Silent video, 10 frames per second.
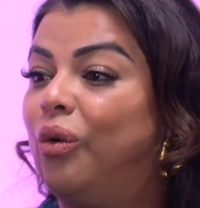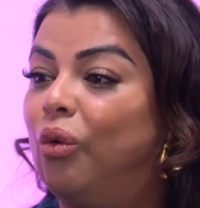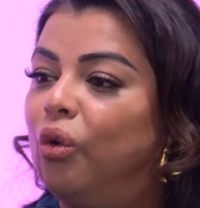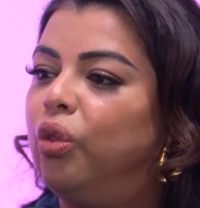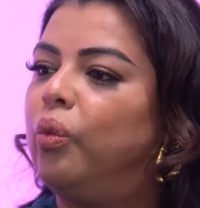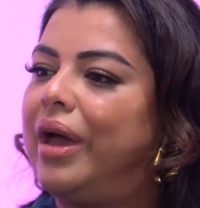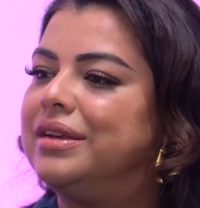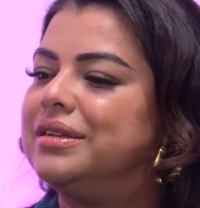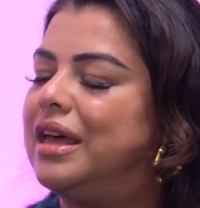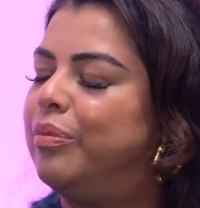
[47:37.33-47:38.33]
all the way
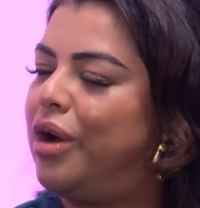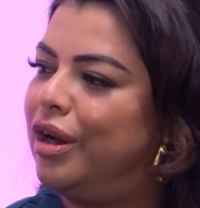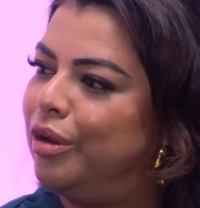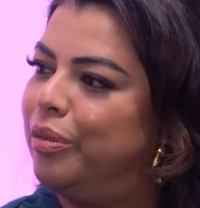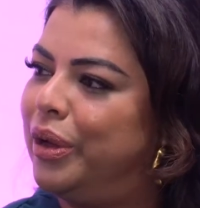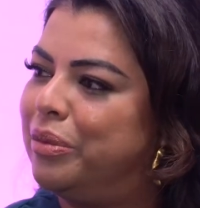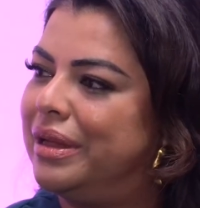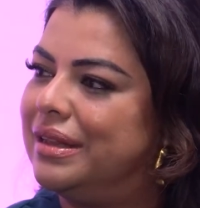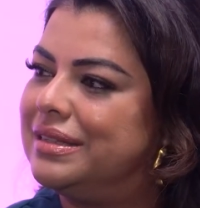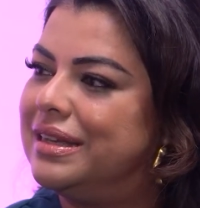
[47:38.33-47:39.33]
to their bridal
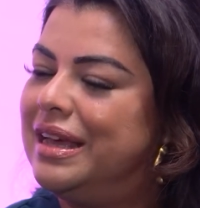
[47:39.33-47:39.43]
appointments.